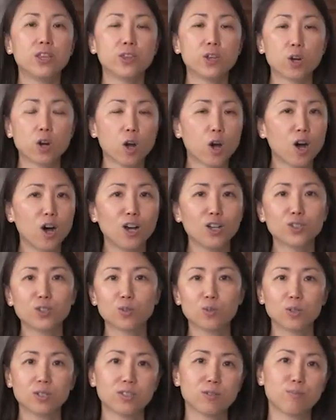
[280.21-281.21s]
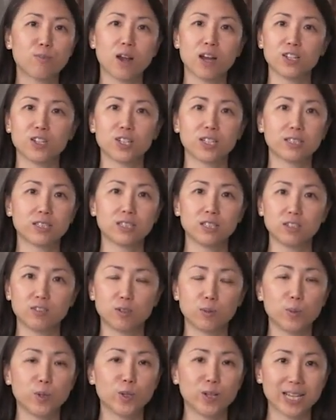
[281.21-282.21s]
There are all sorts of project
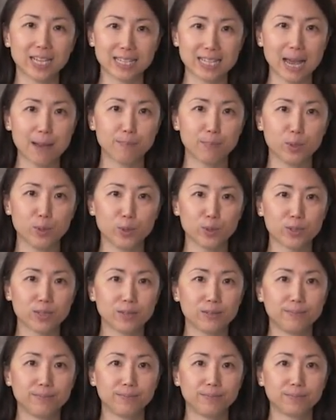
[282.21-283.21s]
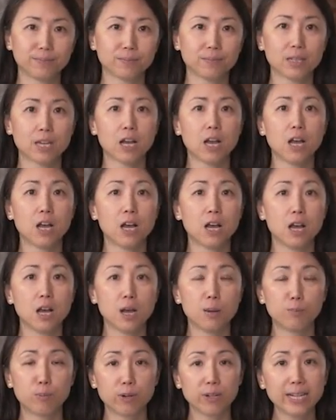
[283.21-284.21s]
deliverable examples.
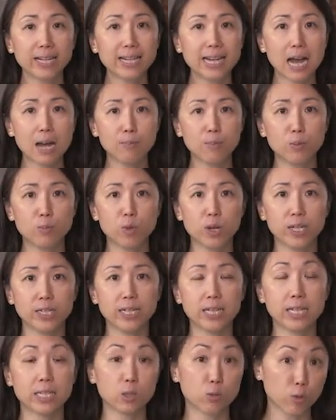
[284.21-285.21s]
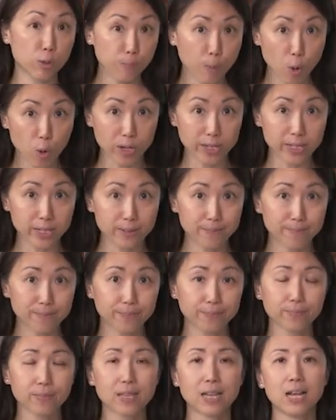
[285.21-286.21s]
A pretty common one is a report.
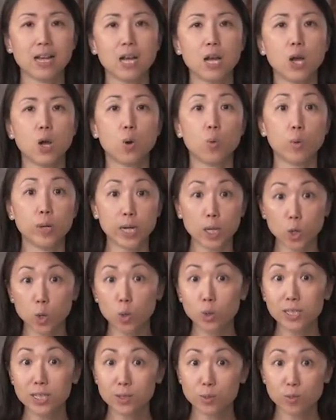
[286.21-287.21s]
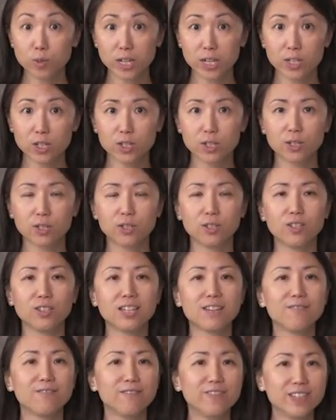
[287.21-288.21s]
When a goal is reached, you
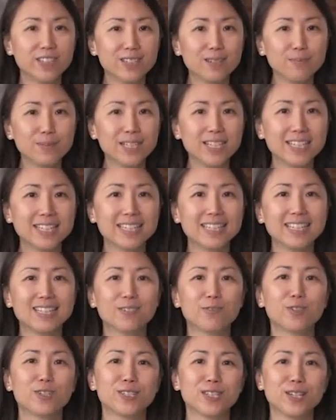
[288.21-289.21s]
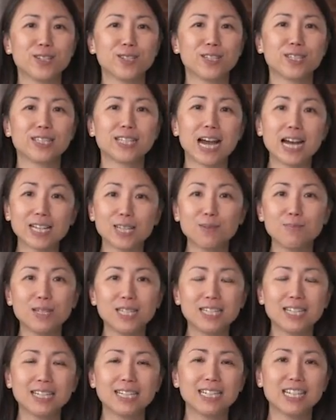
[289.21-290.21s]
can visibly see the results
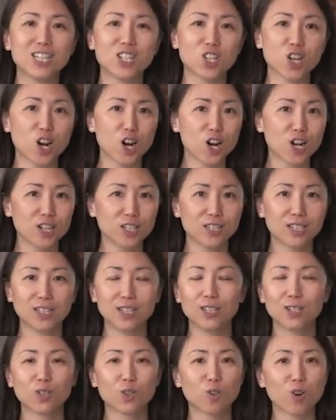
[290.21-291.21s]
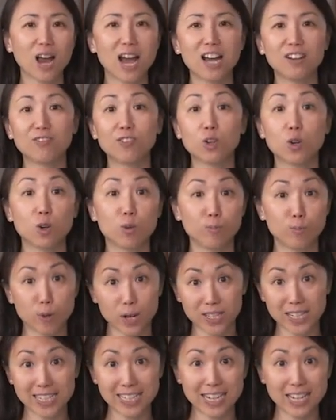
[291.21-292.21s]
documented in a chart, graph, or
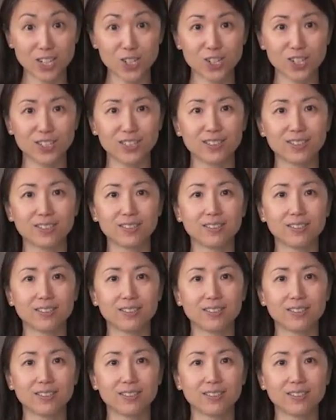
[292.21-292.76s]
presentation.